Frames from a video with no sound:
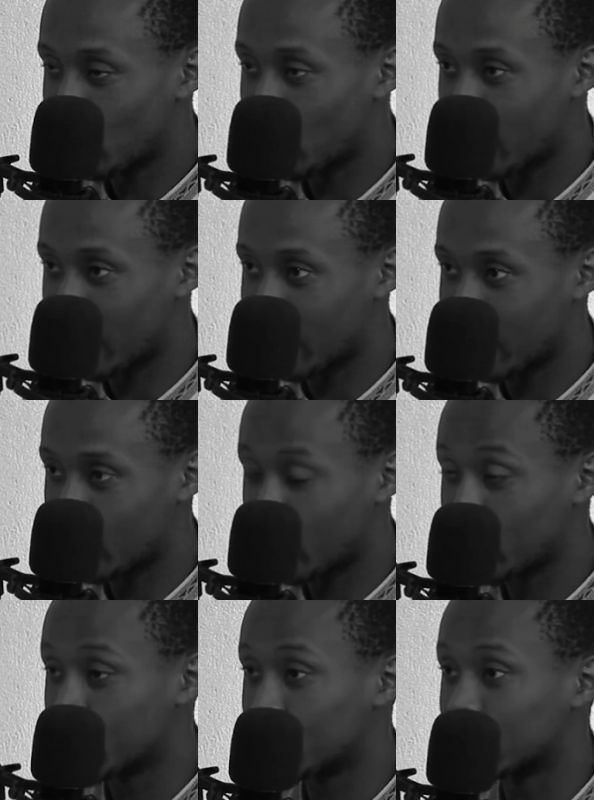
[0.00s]
where we
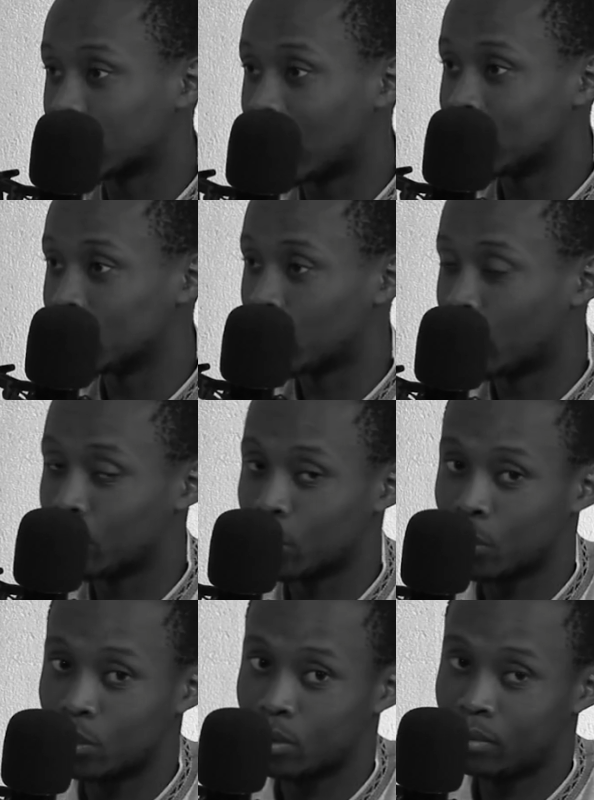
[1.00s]
don't use guns, we
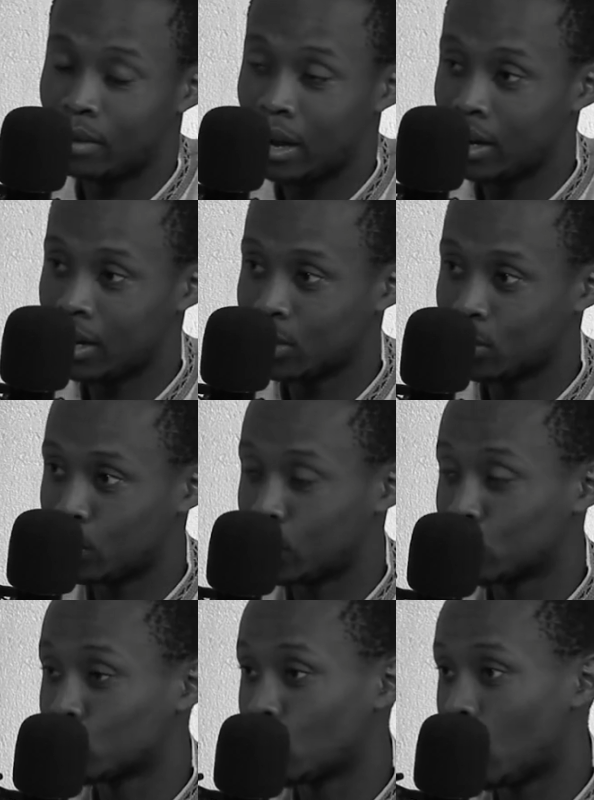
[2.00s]
don't use violence, we
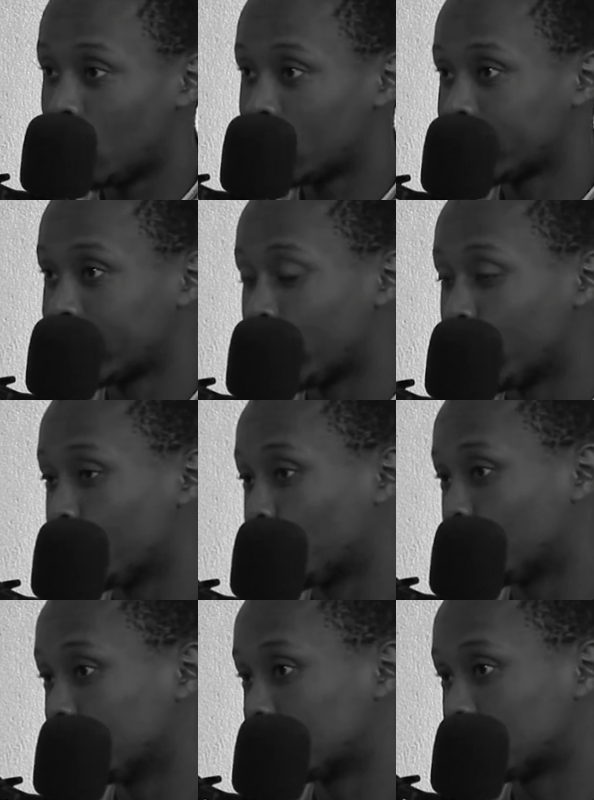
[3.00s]
just talk, get on your
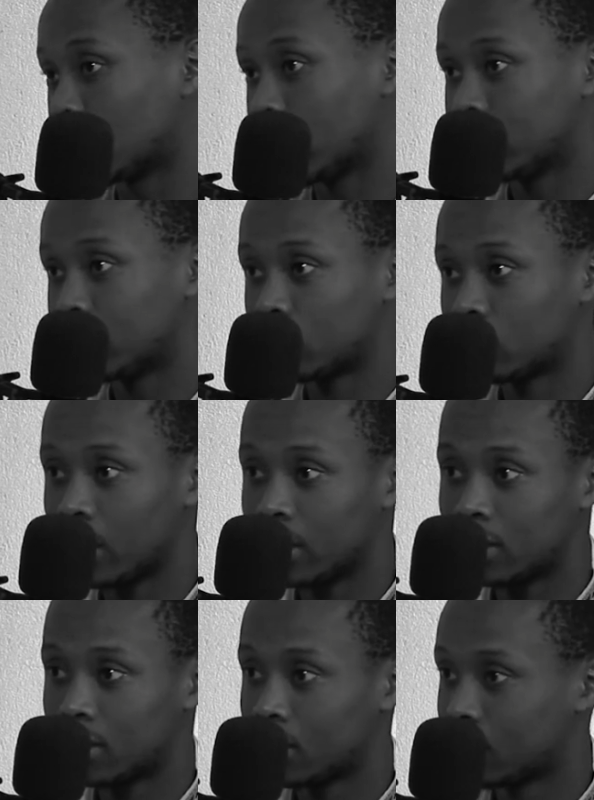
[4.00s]
good side,
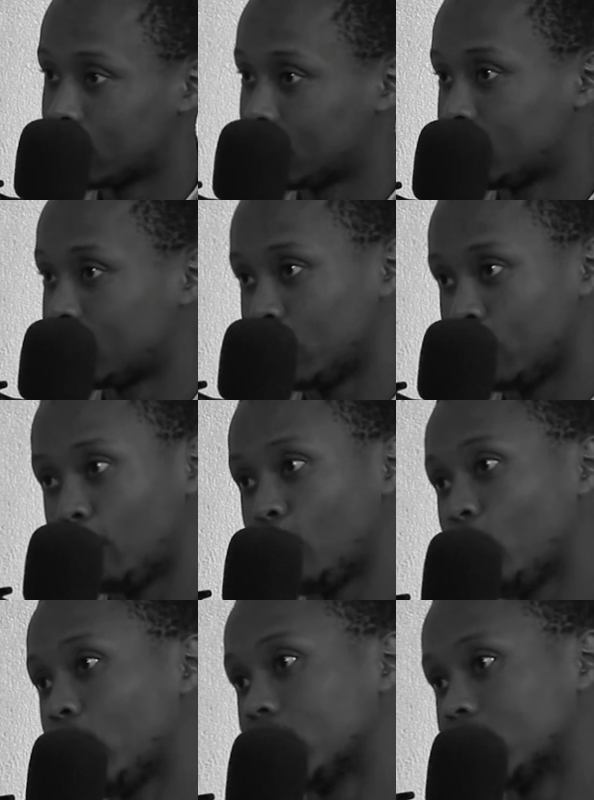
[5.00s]
trust, you
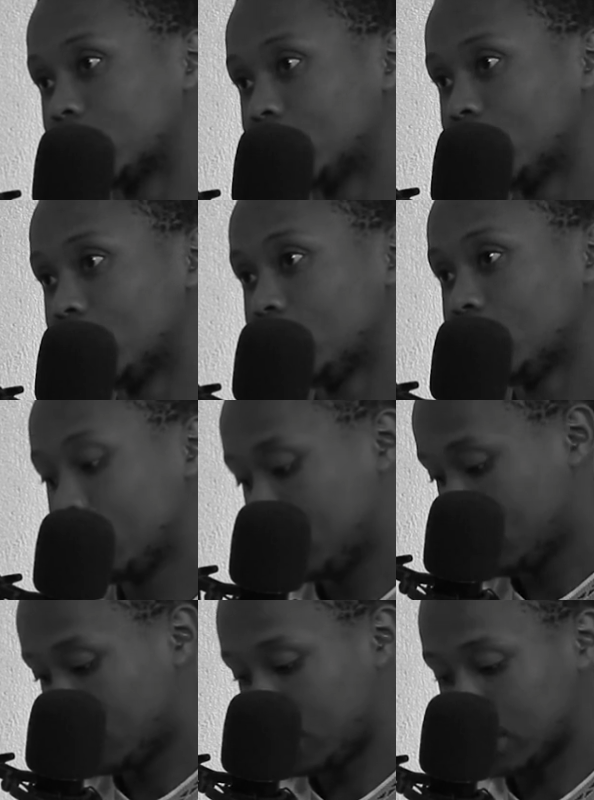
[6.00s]
follow us.
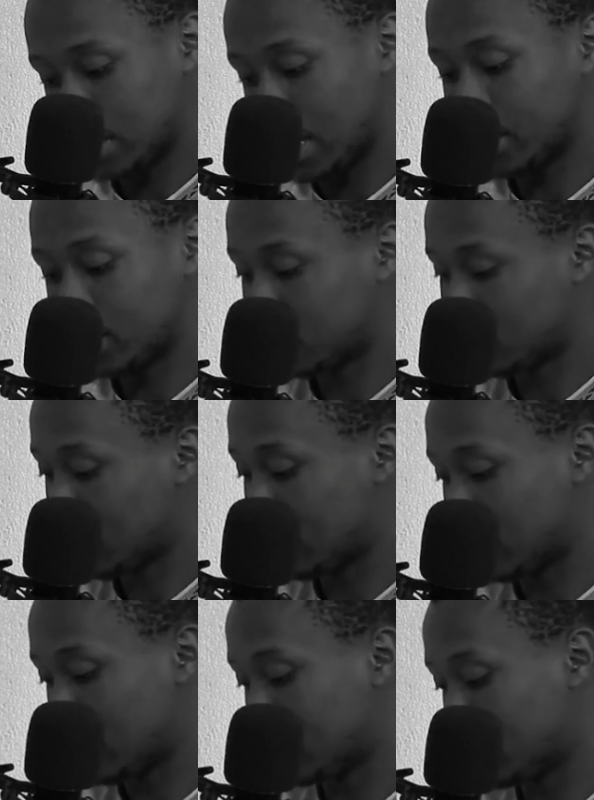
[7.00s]
There's that,
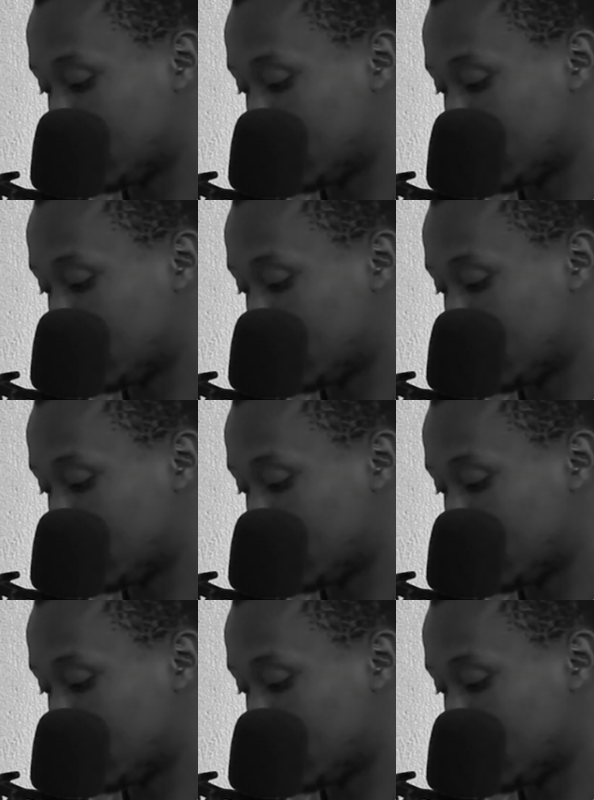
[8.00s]
and then